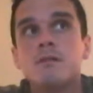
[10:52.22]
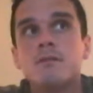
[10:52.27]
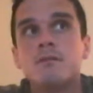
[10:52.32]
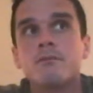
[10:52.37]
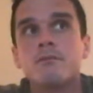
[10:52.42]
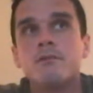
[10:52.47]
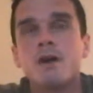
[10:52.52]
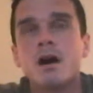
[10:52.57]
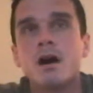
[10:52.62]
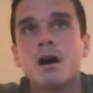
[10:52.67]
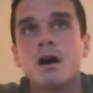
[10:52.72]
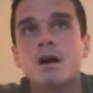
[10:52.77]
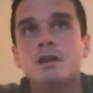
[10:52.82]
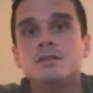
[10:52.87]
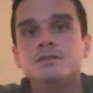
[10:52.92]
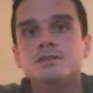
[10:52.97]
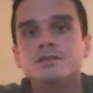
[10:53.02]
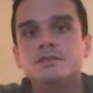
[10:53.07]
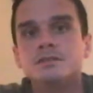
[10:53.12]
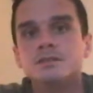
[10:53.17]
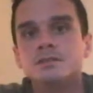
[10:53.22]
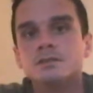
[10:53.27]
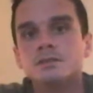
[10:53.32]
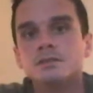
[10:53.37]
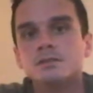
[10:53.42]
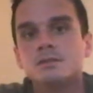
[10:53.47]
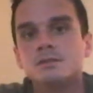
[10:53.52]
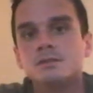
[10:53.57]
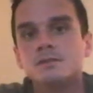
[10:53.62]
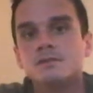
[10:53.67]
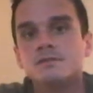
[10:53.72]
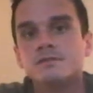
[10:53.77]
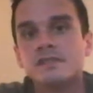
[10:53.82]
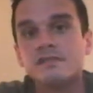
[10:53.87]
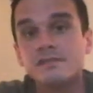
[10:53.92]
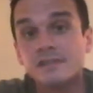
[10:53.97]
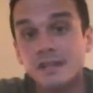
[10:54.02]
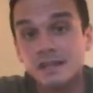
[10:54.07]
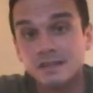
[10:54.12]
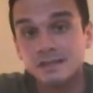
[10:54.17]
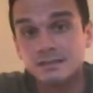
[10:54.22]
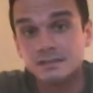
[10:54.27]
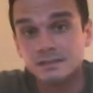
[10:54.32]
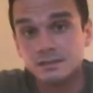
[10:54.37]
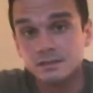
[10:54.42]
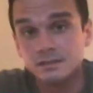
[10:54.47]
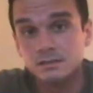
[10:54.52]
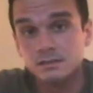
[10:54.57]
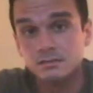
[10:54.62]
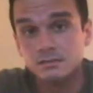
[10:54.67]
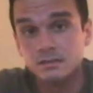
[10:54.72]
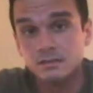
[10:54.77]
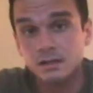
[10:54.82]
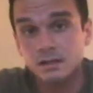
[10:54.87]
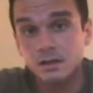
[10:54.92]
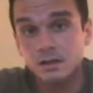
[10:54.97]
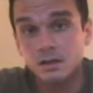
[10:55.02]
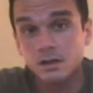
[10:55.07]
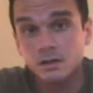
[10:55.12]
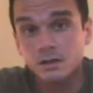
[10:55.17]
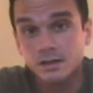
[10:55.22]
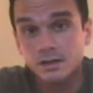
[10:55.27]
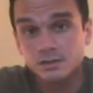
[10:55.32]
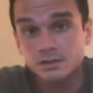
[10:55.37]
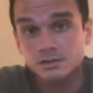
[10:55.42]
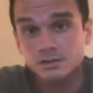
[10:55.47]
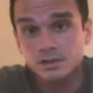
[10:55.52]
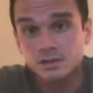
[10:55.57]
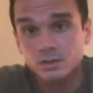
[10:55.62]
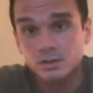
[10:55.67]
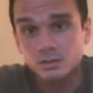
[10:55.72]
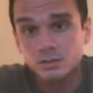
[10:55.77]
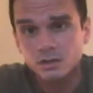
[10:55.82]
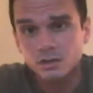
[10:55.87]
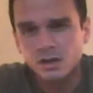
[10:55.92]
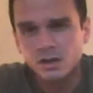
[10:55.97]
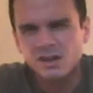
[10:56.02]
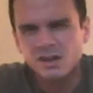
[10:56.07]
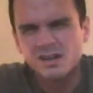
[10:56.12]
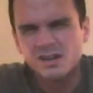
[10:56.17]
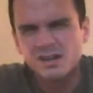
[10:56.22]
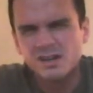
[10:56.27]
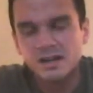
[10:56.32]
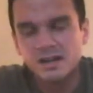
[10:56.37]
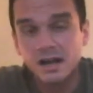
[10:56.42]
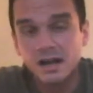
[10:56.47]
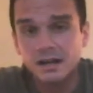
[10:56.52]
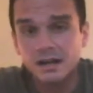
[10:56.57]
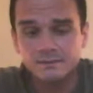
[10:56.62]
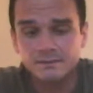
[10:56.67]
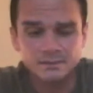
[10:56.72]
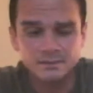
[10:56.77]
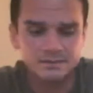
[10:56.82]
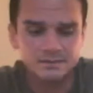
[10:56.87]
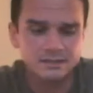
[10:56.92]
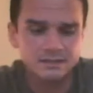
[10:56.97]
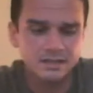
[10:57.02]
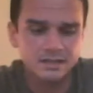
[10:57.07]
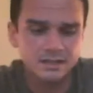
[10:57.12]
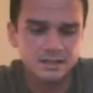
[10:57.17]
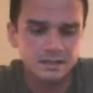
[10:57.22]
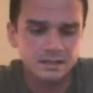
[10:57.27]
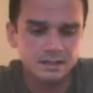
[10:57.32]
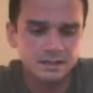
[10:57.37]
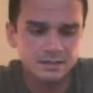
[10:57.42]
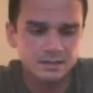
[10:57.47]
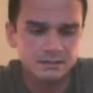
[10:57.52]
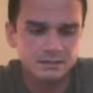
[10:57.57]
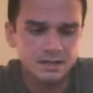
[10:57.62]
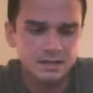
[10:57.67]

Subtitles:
Fudge. Favorite 90s Nickelodeon show? I'd have to say